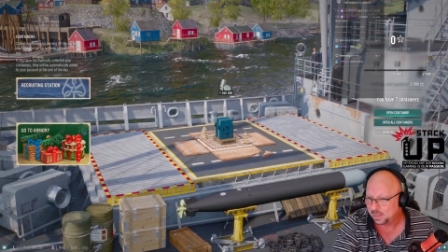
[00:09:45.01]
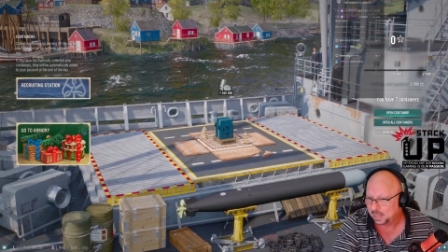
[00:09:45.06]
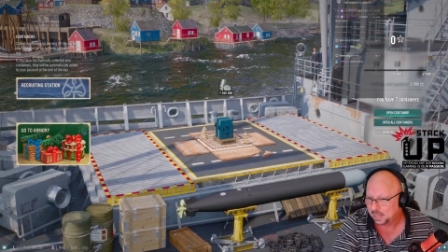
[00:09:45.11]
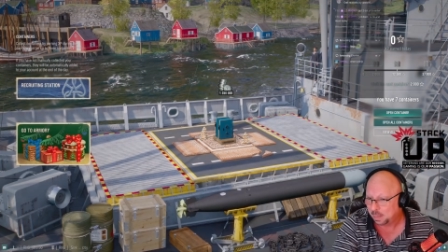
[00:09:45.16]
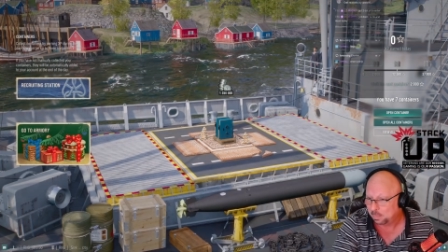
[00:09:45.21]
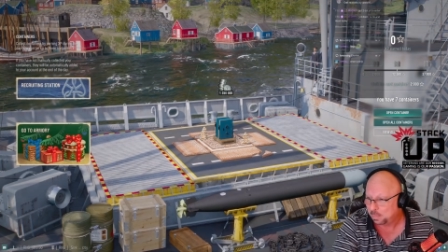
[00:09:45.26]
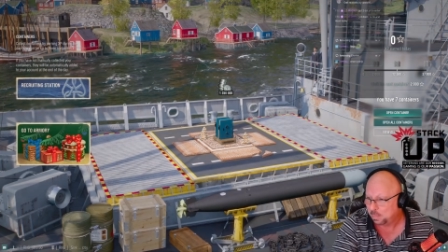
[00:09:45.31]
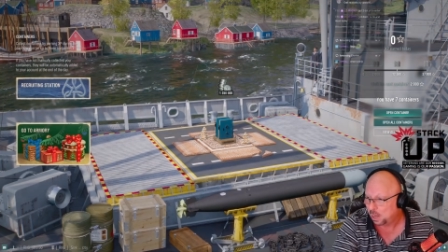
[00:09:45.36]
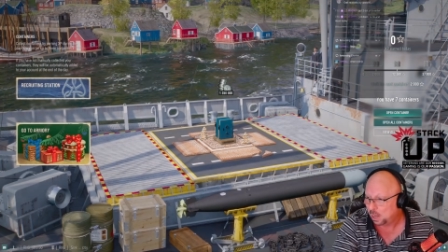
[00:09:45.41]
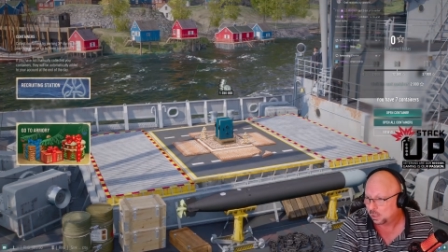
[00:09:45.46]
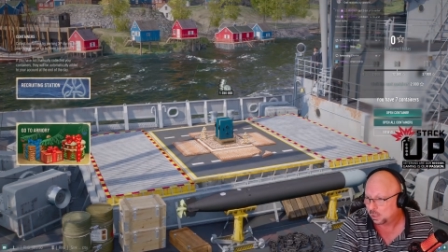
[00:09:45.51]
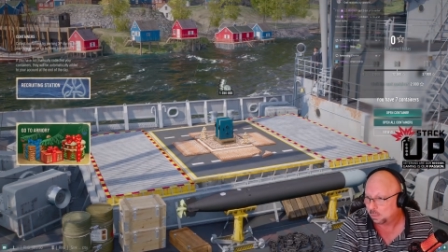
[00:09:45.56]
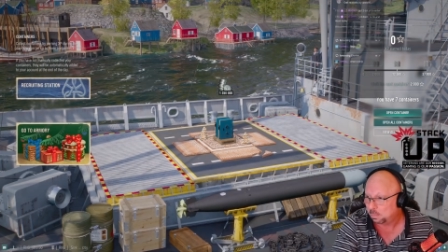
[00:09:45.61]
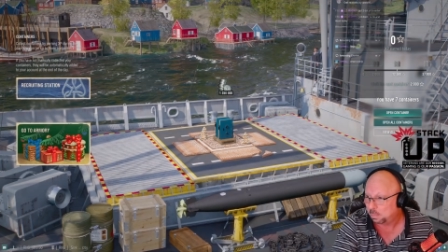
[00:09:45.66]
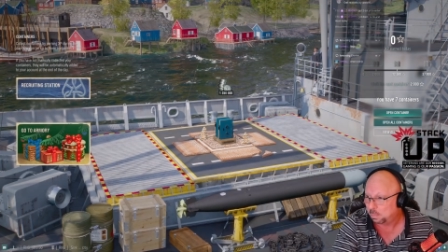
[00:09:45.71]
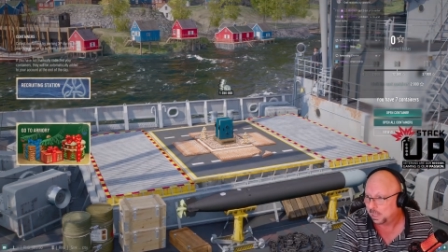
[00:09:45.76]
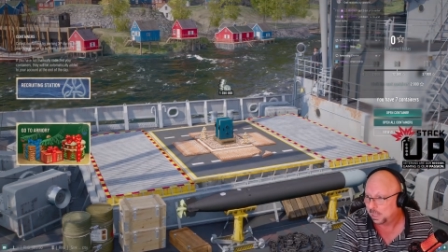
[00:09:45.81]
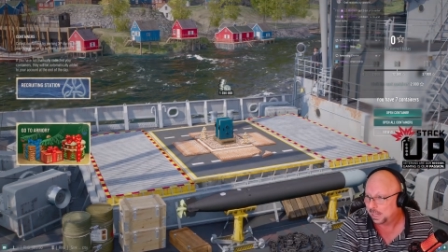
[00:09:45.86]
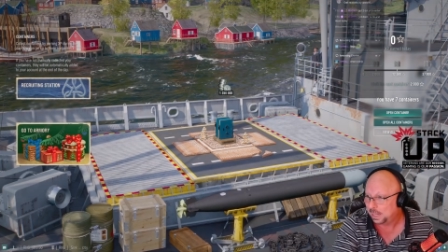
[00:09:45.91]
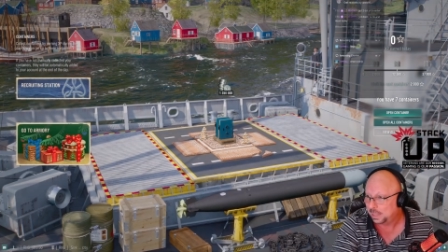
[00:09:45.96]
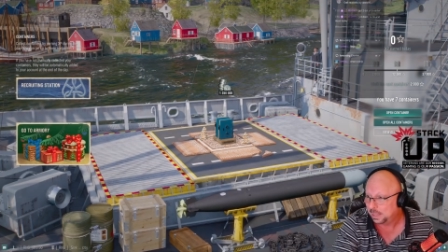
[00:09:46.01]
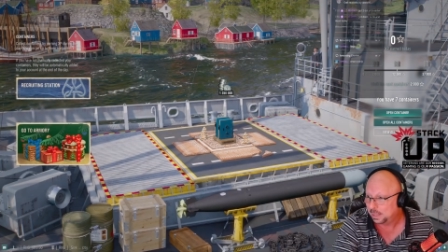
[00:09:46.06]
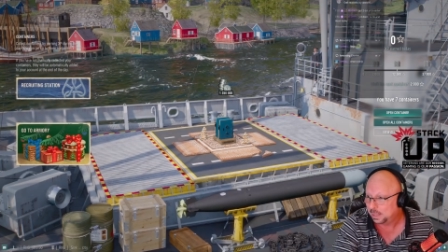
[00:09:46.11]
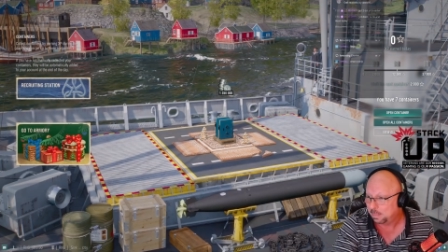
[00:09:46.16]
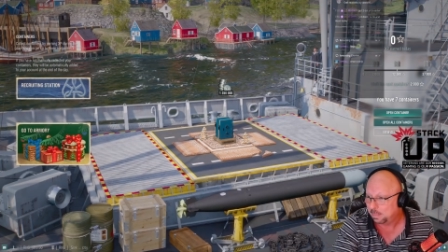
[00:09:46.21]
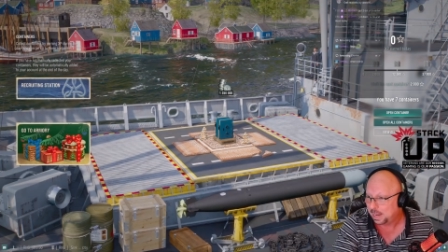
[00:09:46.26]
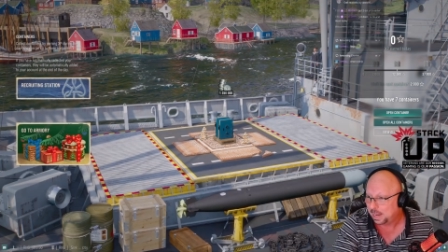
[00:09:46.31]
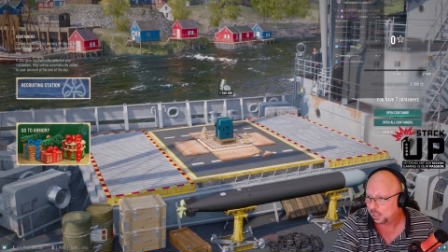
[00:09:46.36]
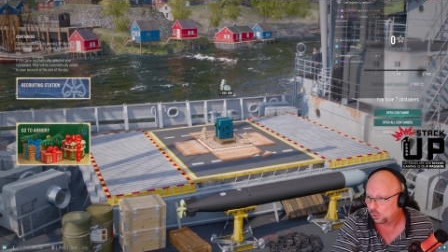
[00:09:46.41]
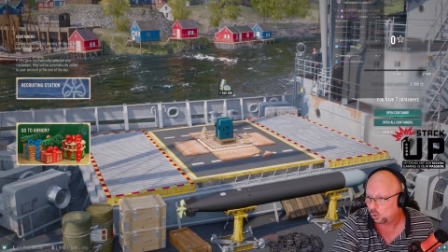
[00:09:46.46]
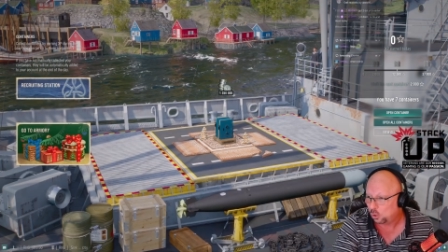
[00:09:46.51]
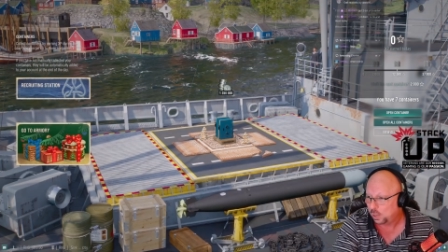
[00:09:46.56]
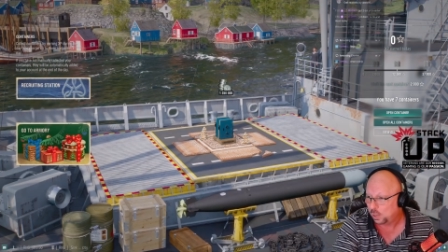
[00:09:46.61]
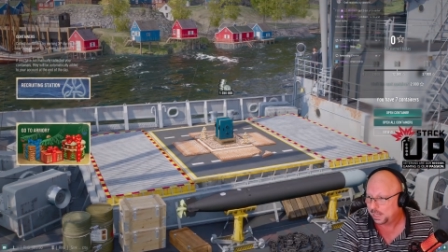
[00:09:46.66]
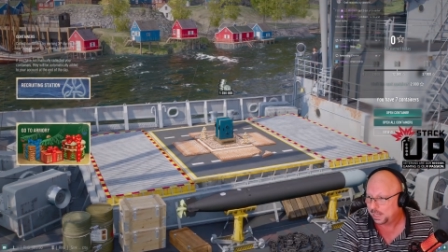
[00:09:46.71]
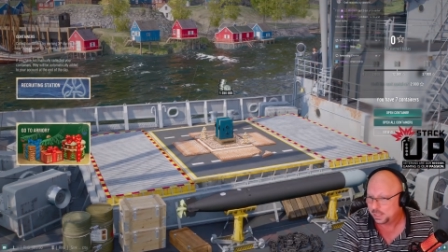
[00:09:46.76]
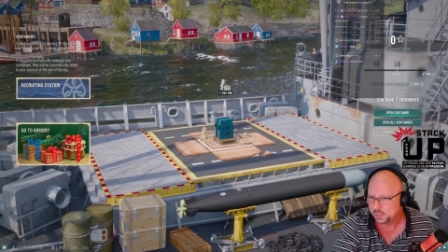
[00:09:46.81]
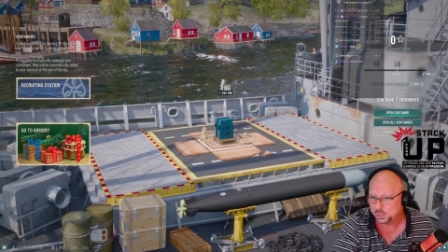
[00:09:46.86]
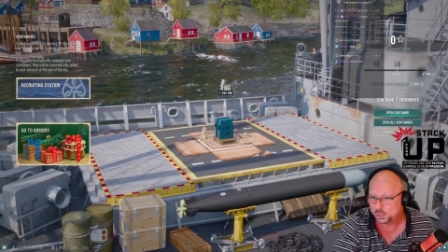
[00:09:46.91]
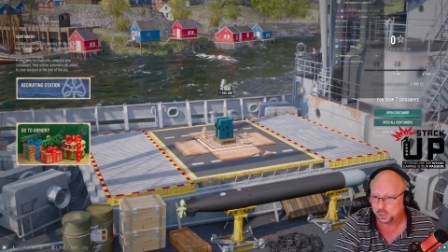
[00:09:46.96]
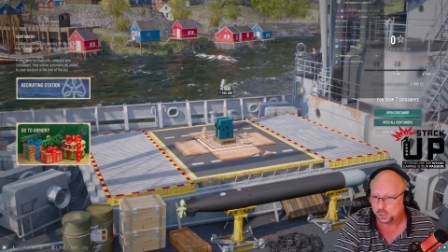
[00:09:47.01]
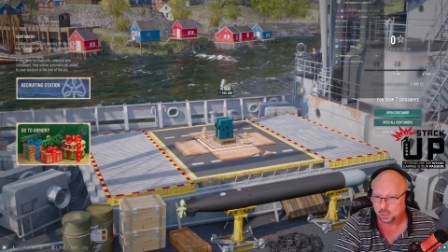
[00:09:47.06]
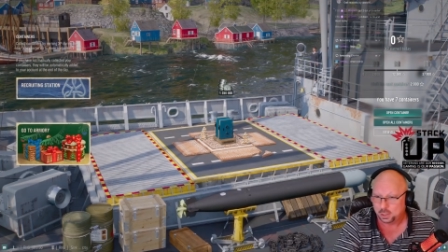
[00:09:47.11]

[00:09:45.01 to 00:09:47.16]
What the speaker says: I'm not complaining about credits.